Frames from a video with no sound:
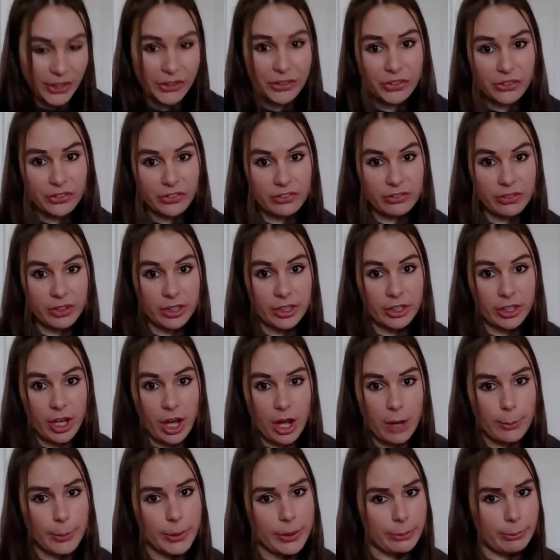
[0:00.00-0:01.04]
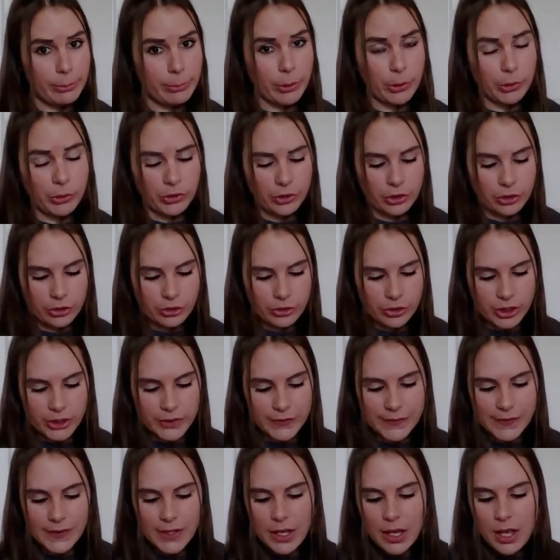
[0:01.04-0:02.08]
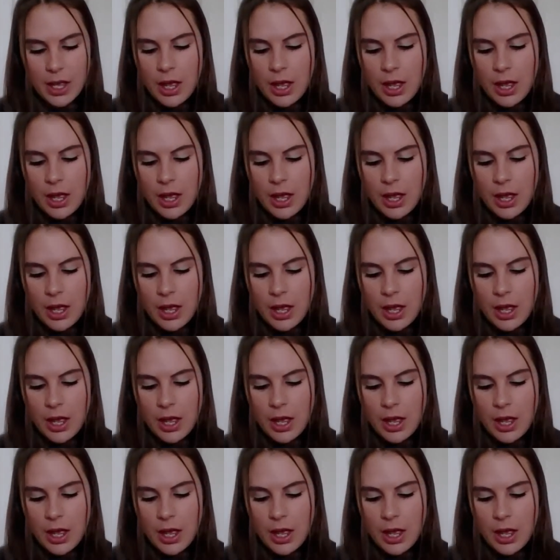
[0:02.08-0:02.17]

that's very common in most surgeries,